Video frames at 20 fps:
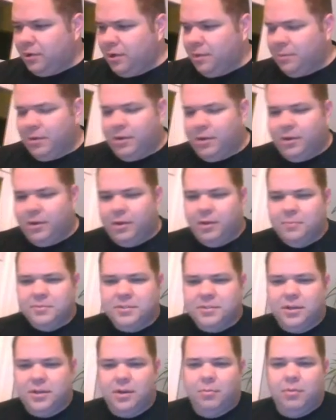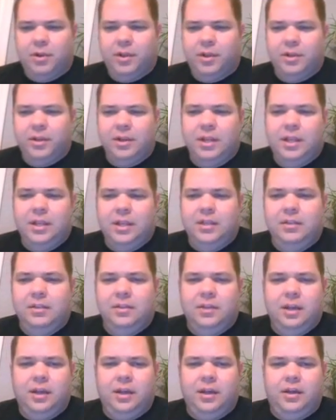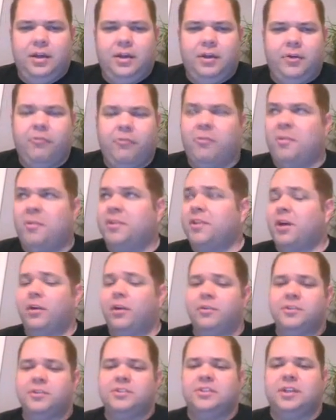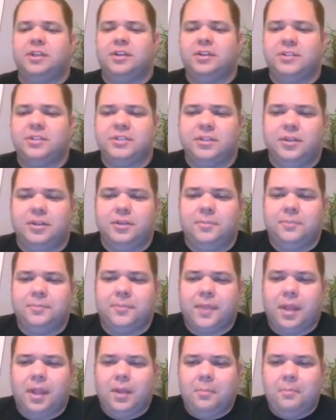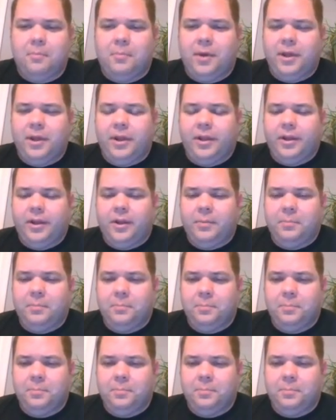woke up. I'm sorry, Brian. Hopefully my daughter is staying asleep. But